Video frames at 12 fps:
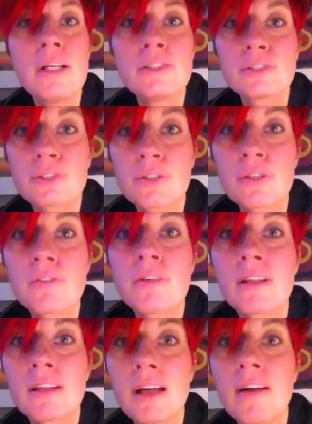Serve,
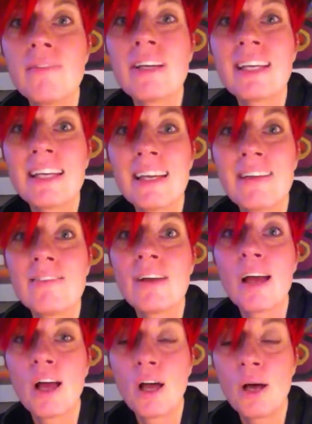love, give,
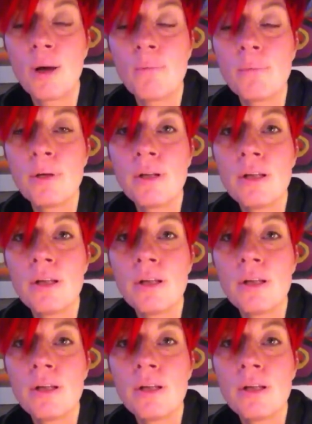help.